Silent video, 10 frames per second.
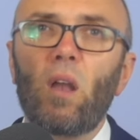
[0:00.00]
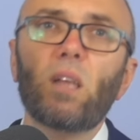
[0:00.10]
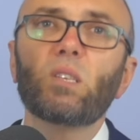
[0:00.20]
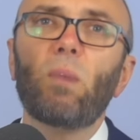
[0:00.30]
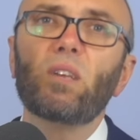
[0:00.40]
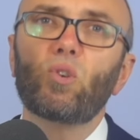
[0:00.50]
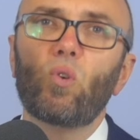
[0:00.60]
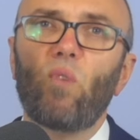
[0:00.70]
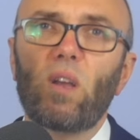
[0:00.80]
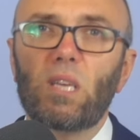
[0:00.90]
Let's imagine
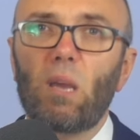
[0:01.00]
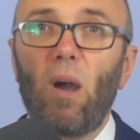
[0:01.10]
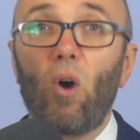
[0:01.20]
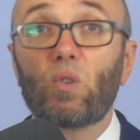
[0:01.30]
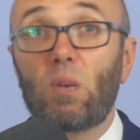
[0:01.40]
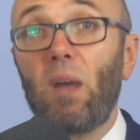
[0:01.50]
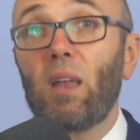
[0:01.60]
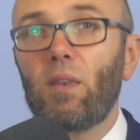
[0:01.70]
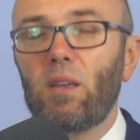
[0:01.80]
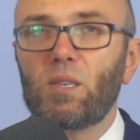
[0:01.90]
you're writing about
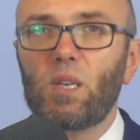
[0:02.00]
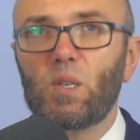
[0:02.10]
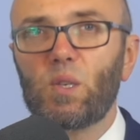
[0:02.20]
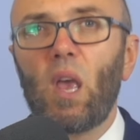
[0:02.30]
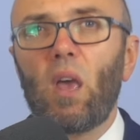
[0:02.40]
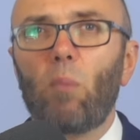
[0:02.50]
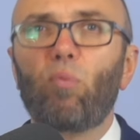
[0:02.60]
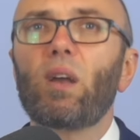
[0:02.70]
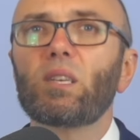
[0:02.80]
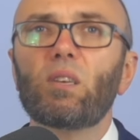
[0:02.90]
Ozymandias's
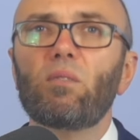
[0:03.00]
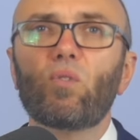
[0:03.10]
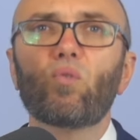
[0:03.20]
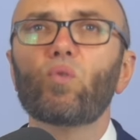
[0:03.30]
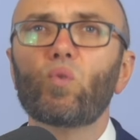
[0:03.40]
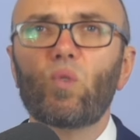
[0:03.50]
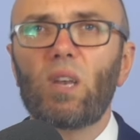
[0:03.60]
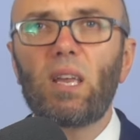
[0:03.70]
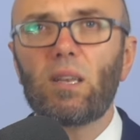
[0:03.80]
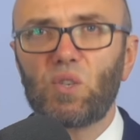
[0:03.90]
oppressive, cruel
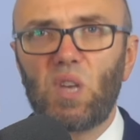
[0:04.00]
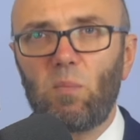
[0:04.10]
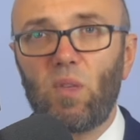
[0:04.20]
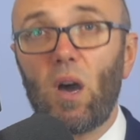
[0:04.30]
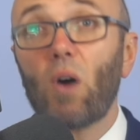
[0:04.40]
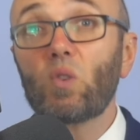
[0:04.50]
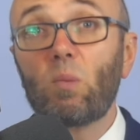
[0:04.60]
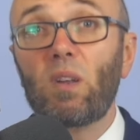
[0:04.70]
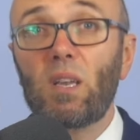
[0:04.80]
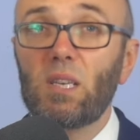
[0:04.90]
leadership that
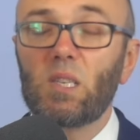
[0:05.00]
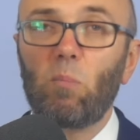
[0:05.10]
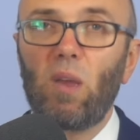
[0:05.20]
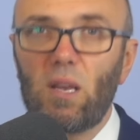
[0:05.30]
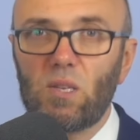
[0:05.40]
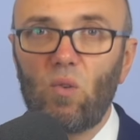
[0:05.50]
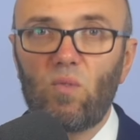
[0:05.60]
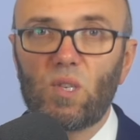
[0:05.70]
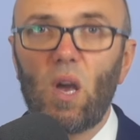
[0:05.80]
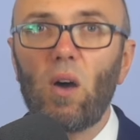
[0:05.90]
ultimately disappears
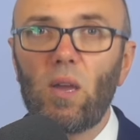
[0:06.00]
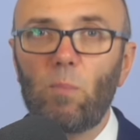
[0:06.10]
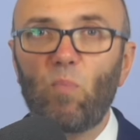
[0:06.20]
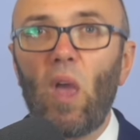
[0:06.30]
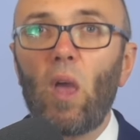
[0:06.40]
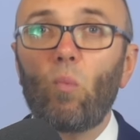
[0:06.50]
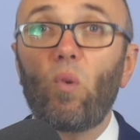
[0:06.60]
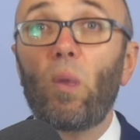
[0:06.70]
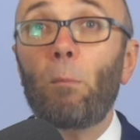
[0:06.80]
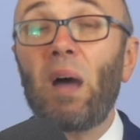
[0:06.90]
over time. Well,
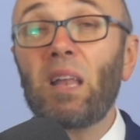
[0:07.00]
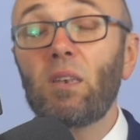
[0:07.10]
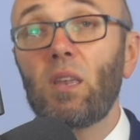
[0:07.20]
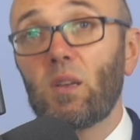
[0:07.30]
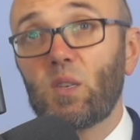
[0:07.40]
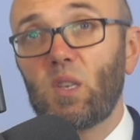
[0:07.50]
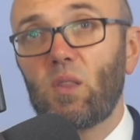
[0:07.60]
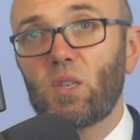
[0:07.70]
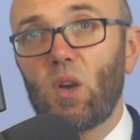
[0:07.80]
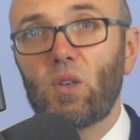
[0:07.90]
the Mandius in
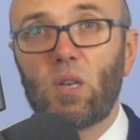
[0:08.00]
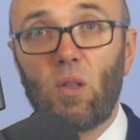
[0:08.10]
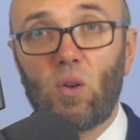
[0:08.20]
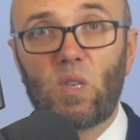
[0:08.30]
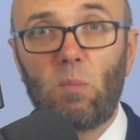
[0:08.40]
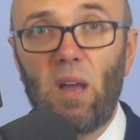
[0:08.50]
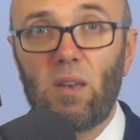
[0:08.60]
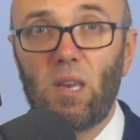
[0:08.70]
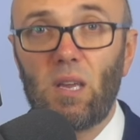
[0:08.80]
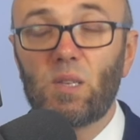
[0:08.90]
the title
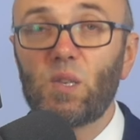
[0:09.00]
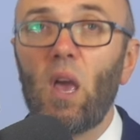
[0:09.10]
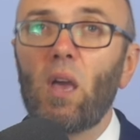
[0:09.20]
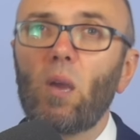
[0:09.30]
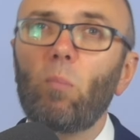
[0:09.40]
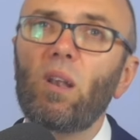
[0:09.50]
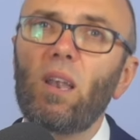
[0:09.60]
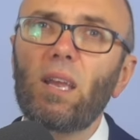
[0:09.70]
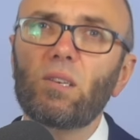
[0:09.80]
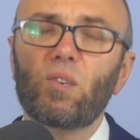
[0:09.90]
Ozymandias can be
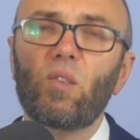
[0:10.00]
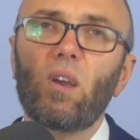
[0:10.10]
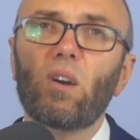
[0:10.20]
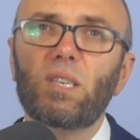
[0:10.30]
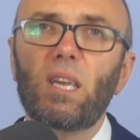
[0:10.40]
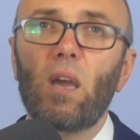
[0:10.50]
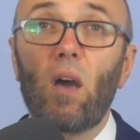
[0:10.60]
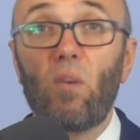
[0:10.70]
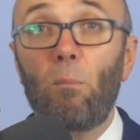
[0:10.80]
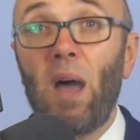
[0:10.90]
linked to the idea
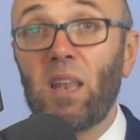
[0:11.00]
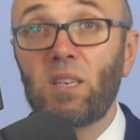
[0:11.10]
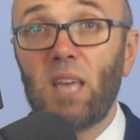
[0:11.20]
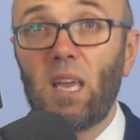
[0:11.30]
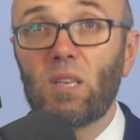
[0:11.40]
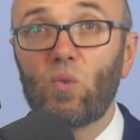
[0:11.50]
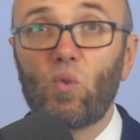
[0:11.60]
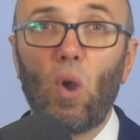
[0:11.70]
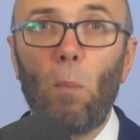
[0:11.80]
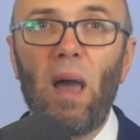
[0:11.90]
of a mandate or
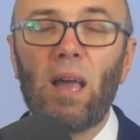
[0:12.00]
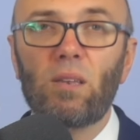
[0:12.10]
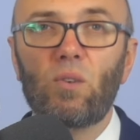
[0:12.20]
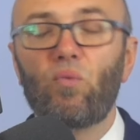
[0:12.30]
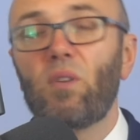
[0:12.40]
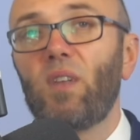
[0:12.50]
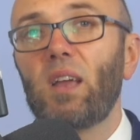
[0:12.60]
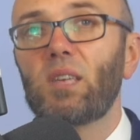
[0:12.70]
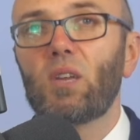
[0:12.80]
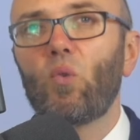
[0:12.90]
command
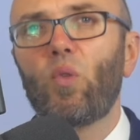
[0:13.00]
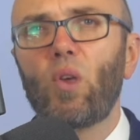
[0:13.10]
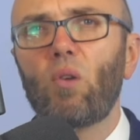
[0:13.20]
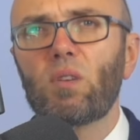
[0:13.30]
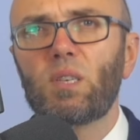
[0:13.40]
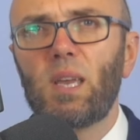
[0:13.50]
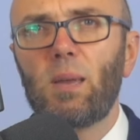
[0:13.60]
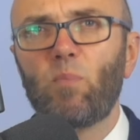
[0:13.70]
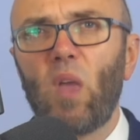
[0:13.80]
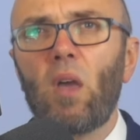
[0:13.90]
reflecting
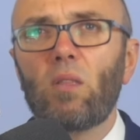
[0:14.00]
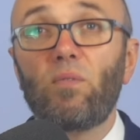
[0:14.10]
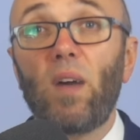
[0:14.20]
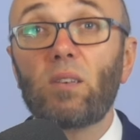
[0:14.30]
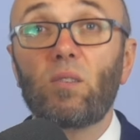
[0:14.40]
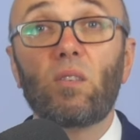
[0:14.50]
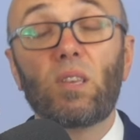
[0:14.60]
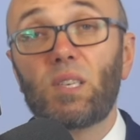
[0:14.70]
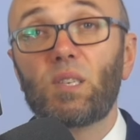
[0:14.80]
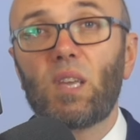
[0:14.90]
authority. The fact that
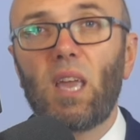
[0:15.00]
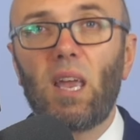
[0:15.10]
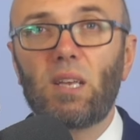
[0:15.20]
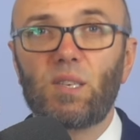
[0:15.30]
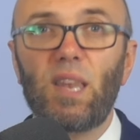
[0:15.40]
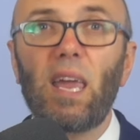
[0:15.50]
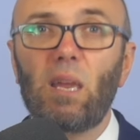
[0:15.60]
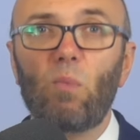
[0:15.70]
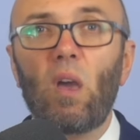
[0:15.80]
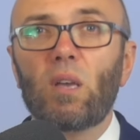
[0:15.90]
this is the king's
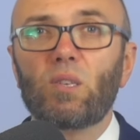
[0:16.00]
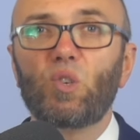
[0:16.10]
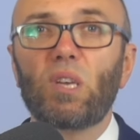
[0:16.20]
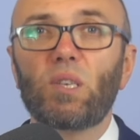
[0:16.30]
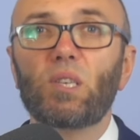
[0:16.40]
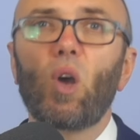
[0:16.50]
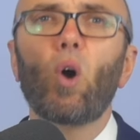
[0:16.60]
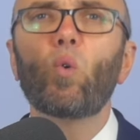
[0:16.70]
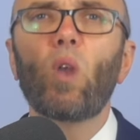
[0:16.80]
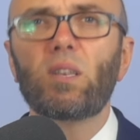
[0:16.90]
name suggests his
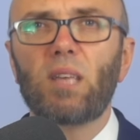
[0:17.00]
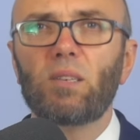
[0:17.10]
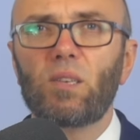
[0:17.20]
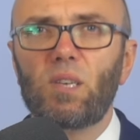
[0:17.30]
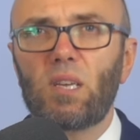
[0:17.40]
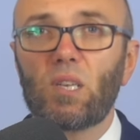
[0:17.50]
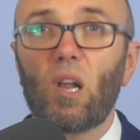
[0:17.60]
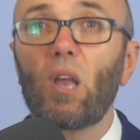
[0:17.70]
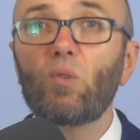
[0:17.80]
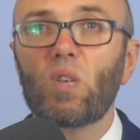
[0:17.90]
whole identity is
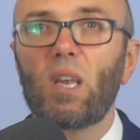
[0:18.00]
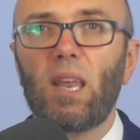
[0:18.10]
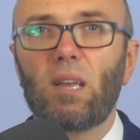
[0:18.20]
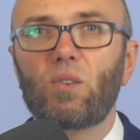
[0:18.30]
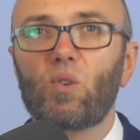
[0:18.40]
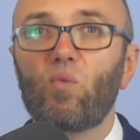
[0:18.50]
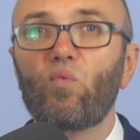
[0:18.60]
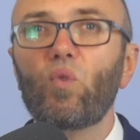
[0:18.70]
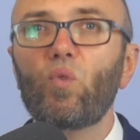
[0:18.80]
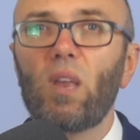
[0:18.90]
closely linked to
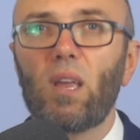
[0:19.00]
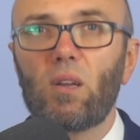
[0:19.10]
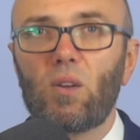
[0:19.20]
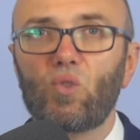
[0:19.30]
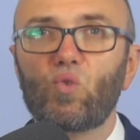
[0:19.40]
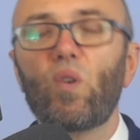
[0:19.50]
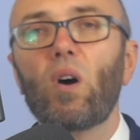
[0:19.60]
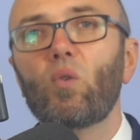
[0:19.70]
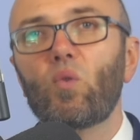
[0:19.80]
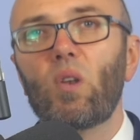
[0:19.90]
ruling and
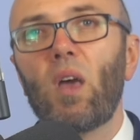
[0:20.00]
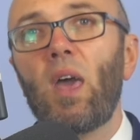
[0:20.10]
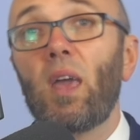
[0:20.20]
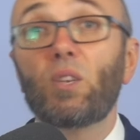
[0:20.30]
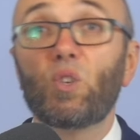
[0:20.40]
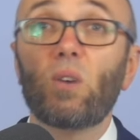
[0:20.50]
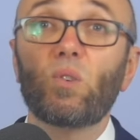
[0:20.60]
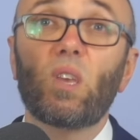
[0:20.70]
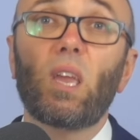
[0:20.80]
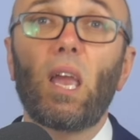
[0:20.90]
control. It
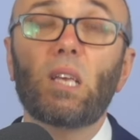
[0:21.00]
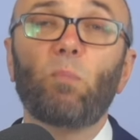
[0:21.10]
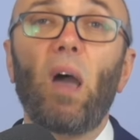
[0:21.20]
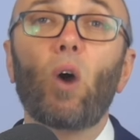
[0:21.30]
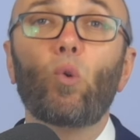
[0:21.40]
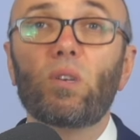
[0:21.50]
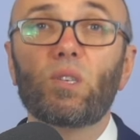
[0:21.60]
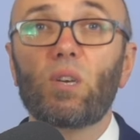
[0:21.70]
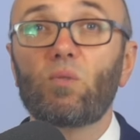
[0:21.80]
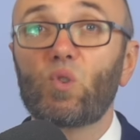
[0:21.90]
shows the king's power is
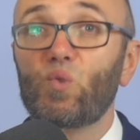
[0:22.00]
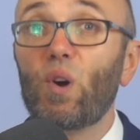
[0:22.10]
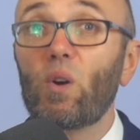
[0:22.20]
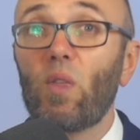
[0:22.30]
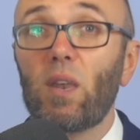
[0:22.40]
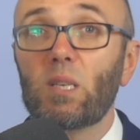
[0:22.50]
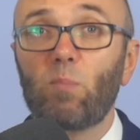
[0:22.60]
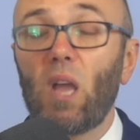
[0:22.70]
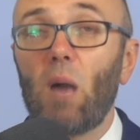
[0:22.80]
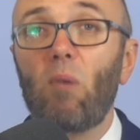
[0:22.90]
so strong that it's
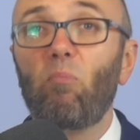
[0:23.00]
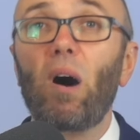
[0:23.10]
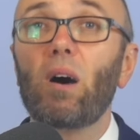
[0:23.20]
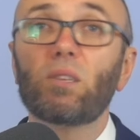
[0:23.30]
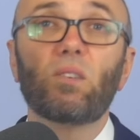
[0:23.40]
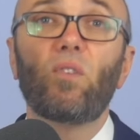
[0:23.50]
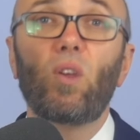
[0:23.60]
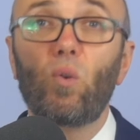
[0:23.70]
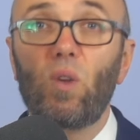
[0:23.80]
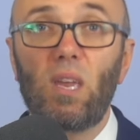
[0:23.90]
become a part of
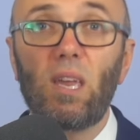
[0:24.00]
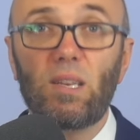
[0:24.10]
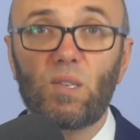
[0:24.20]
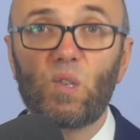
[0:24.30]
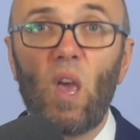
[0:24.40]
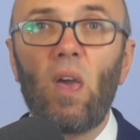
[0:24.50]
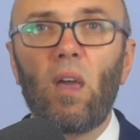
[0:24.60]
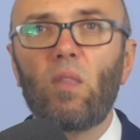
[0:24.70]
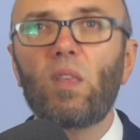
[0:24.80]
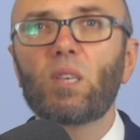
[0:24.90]
who he is,
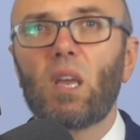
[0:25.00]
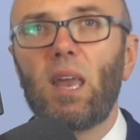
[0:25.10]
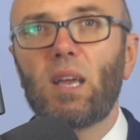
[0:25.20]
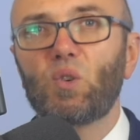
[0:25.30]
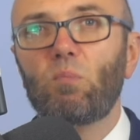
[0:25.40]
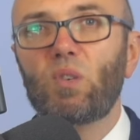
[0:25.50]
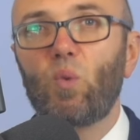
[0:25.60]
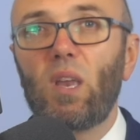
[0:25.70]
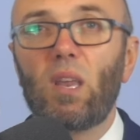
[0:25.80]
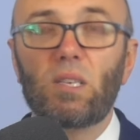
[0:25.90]
and this connection
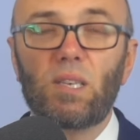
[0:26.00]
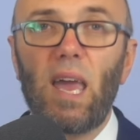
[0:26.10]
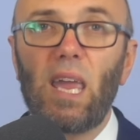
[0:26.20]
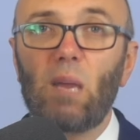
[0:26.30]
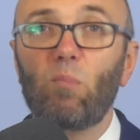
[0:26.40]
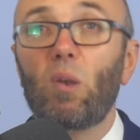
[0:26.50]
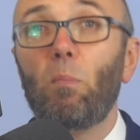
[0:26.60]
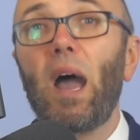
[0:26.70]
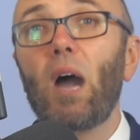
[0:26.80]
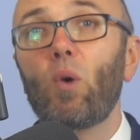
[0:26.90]
between his name and
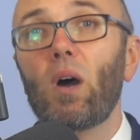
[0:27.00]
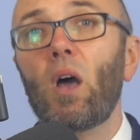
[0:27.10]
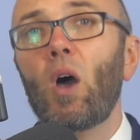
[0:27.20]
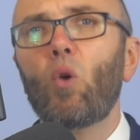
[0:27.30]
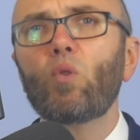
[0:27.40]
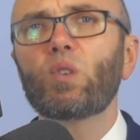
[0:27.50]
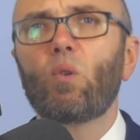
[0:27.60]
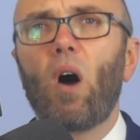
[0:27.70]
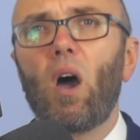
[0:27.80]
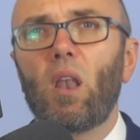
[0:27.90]
power
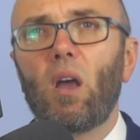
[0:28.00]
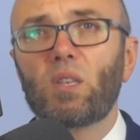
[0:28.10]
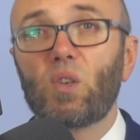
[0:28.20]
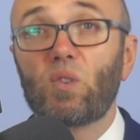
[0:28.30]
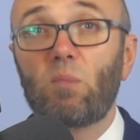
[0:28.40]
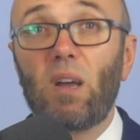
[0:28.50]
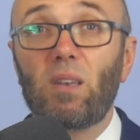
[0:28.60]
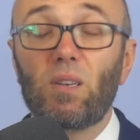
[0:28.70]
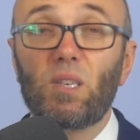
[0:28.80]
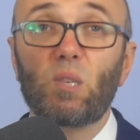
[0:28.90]
also highlights
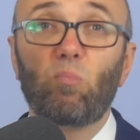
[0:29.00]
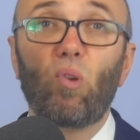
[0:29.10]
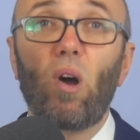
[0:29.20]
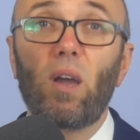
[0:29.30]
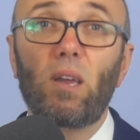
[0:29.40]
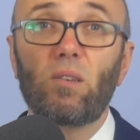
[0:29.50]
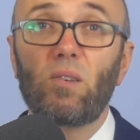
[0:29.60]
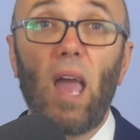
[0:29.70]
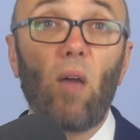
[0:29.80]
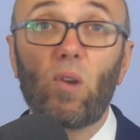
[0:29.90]
Ozymandias's pride
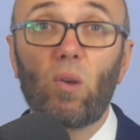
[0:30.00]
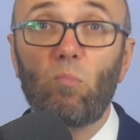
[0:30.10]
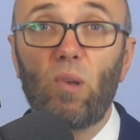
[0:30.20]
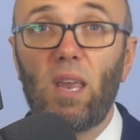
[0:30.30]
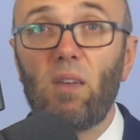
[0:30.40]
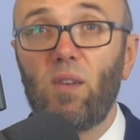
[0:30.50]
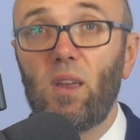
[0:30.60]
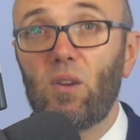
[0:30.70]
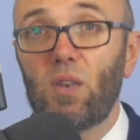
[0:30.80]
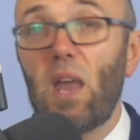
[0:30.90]
and arrogance belief he
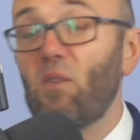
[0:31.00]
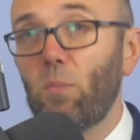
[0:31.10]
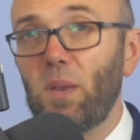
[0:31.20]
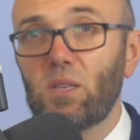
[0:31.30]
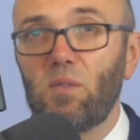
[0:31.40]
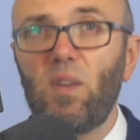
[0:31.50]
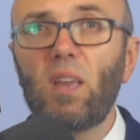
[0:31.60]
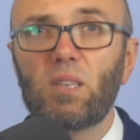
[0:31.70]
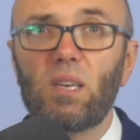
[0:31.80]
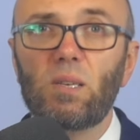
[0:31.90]
could never be
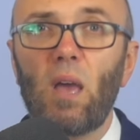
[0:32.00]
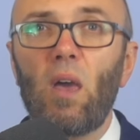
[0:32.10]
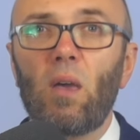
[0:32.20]
defeated.